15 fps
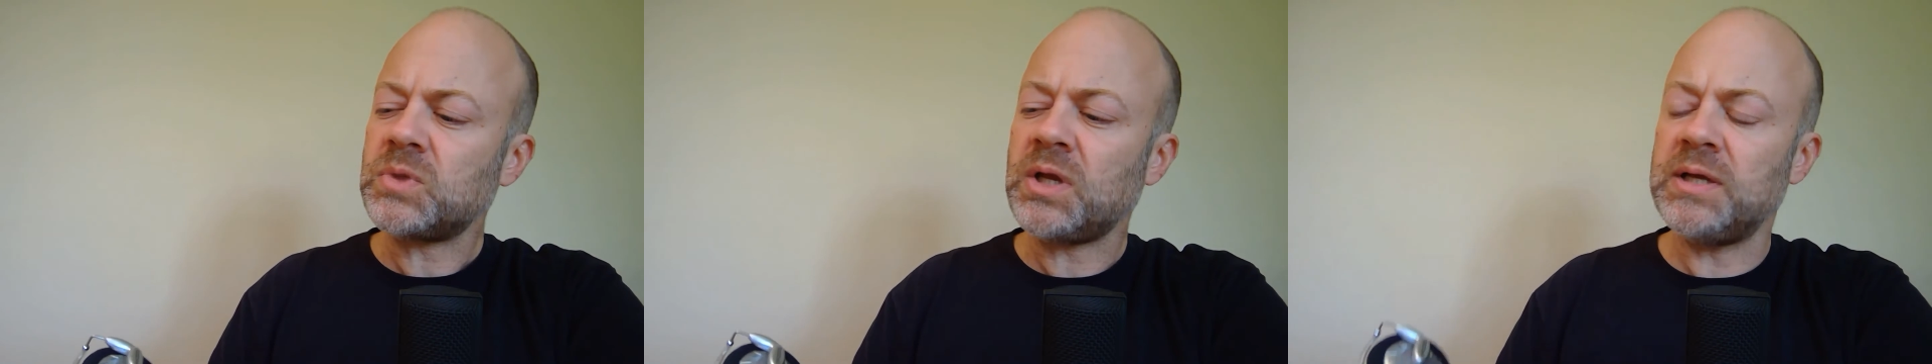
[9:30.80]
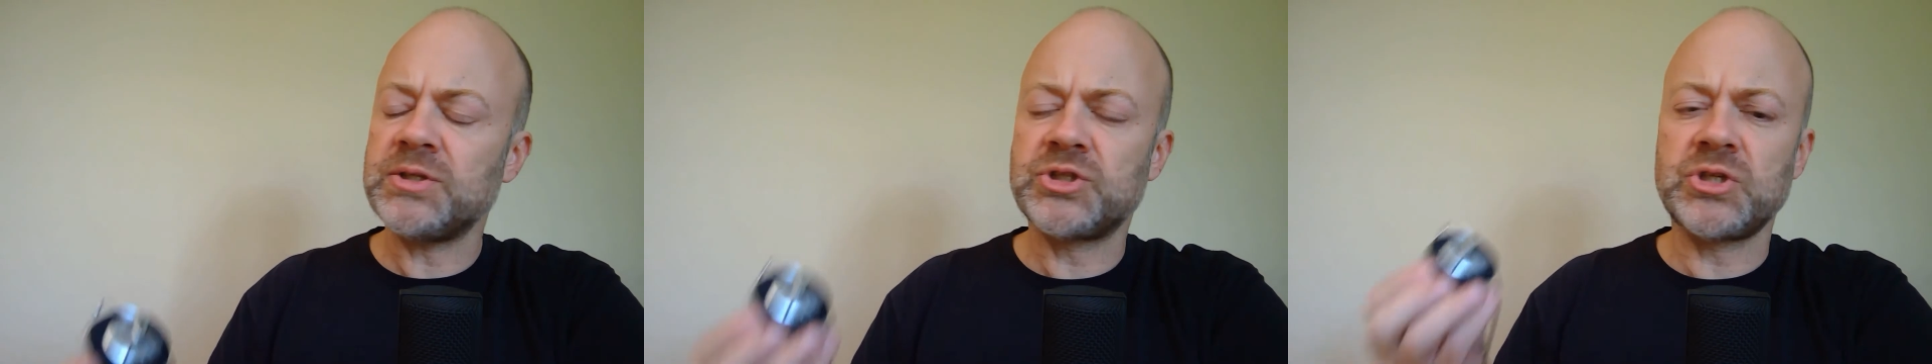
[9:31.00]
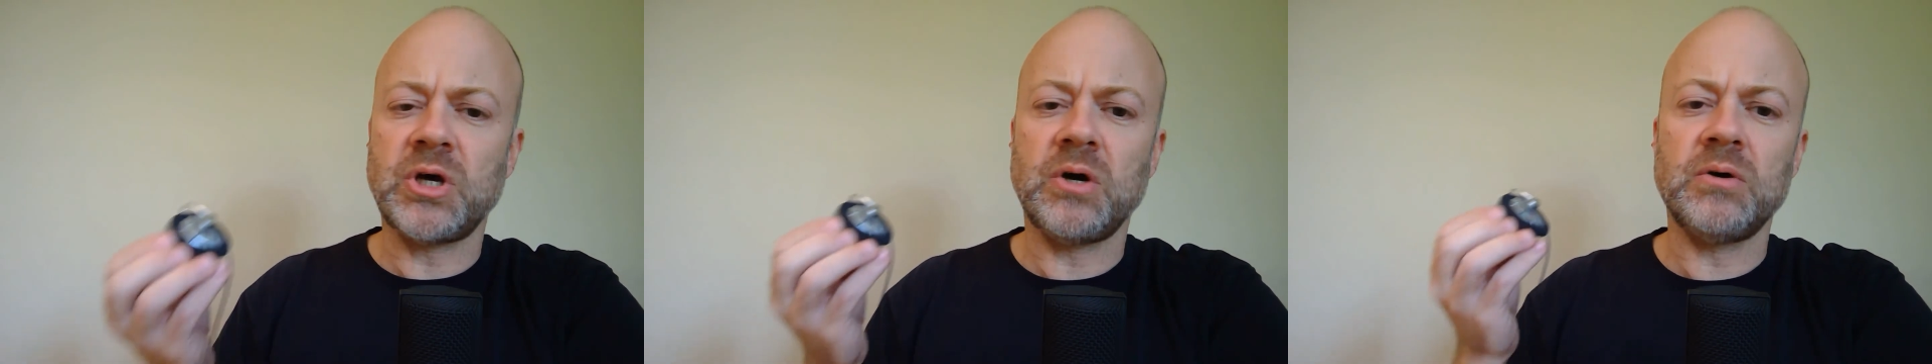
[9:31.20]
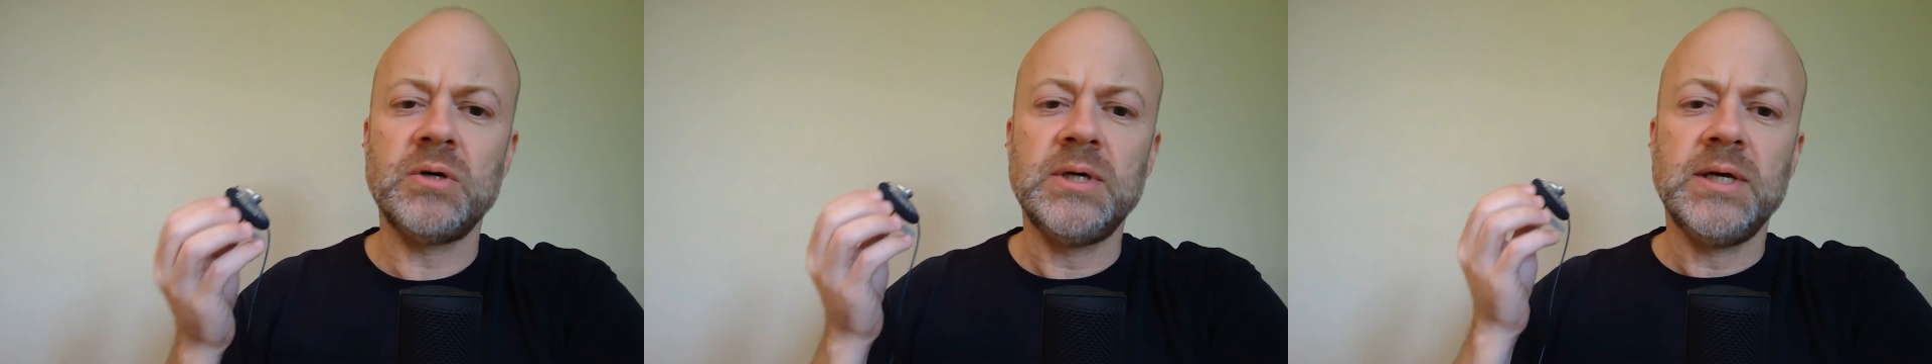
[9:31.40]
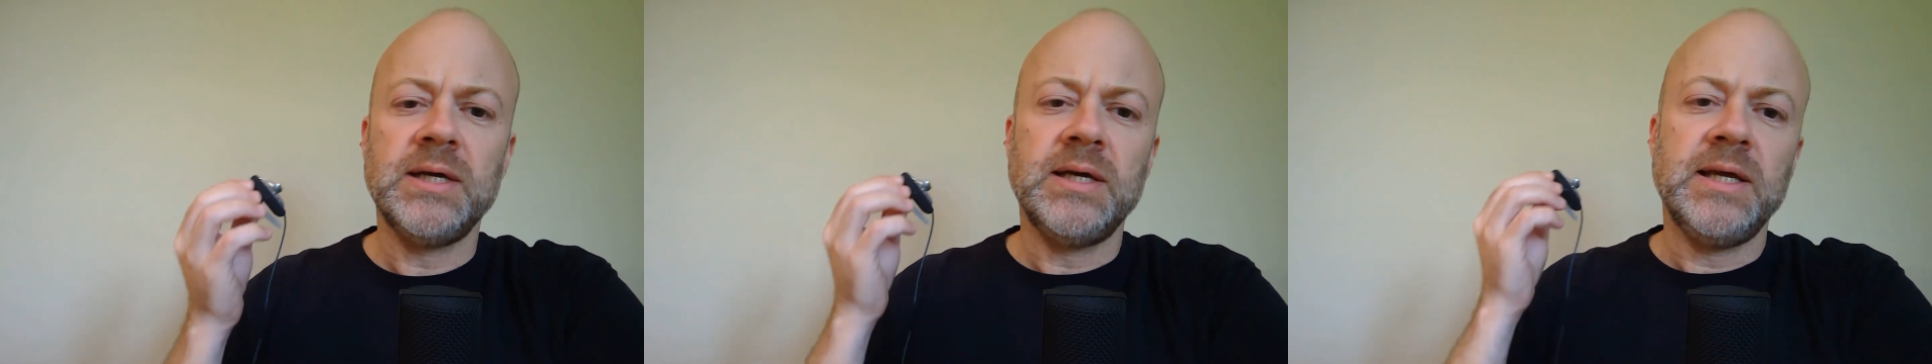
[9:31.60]
So
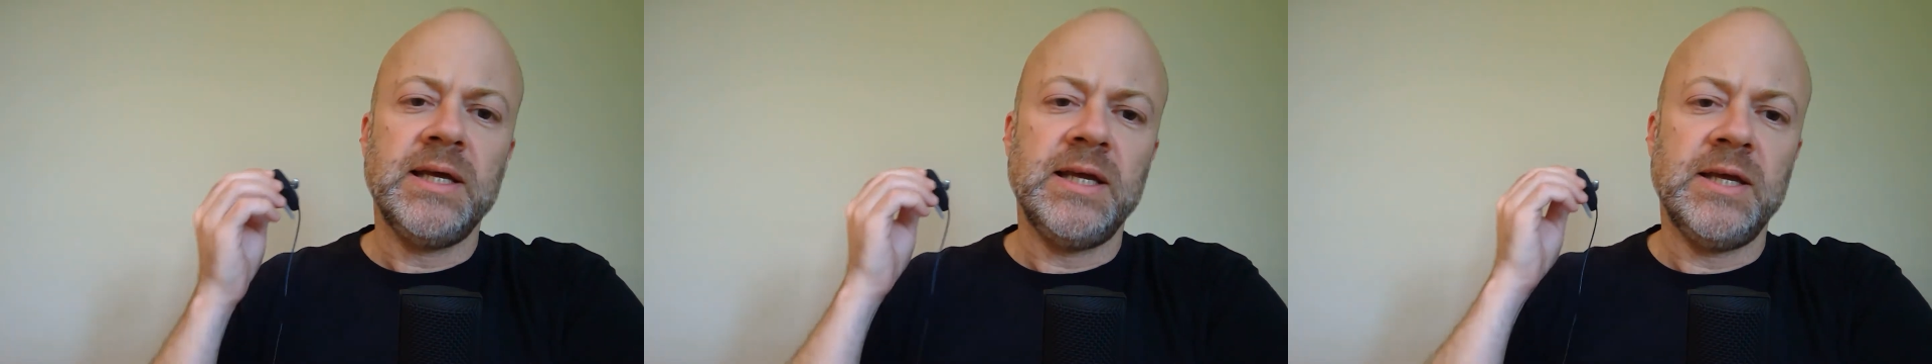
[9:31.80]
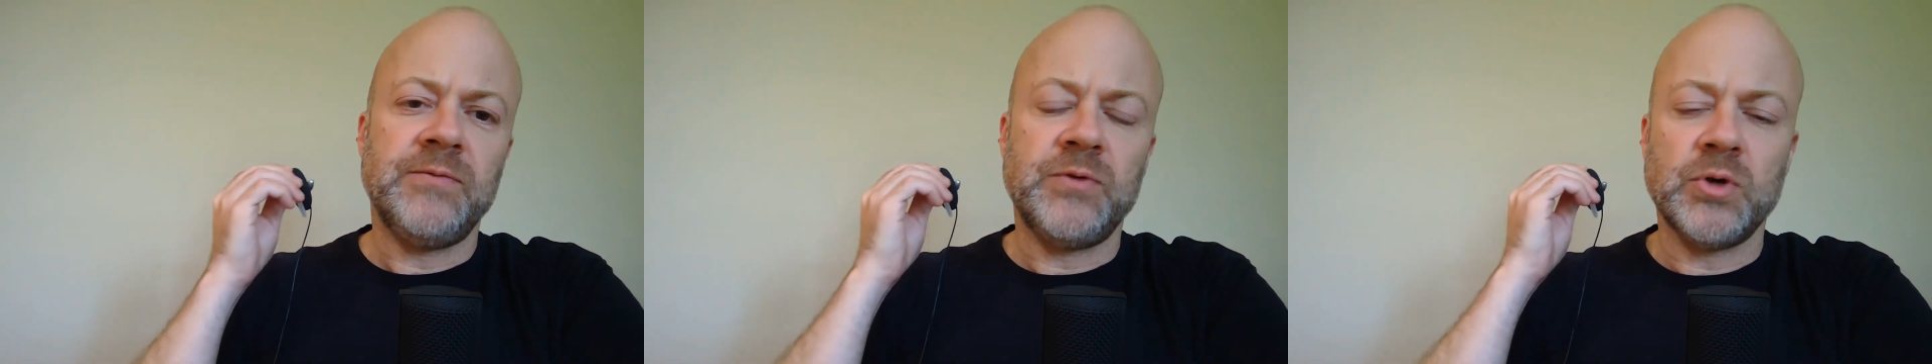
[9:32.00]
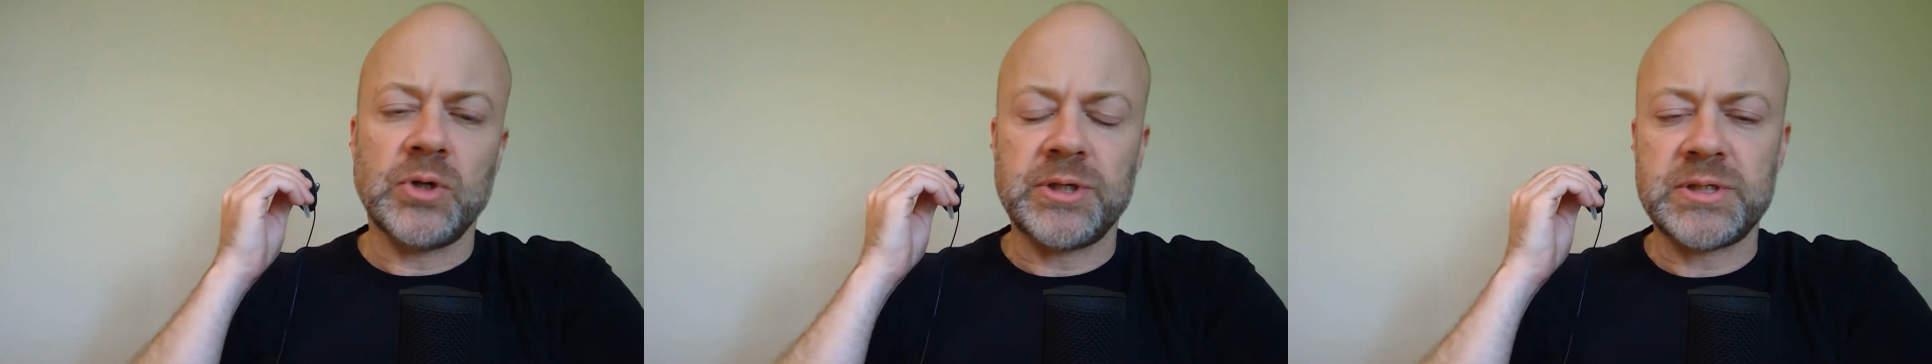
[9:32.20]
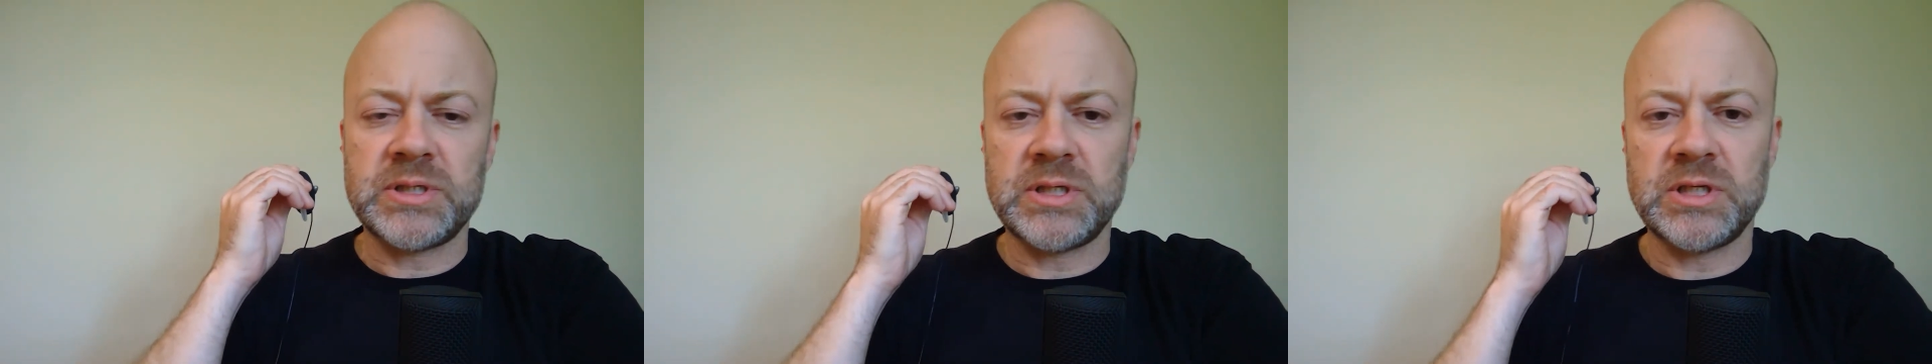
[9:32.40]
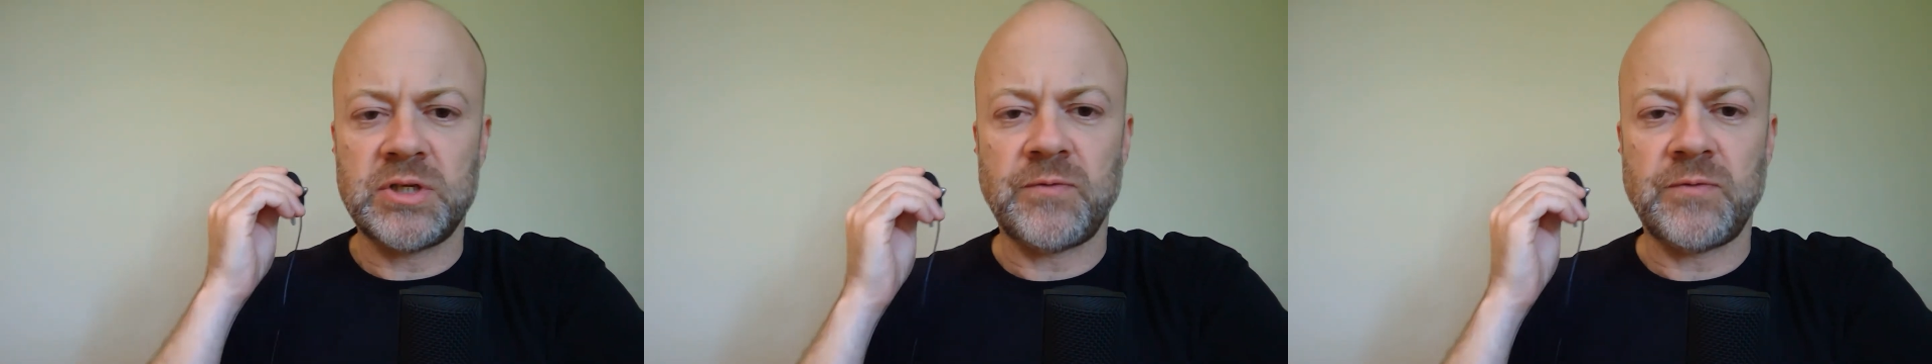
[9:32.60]
if you're listening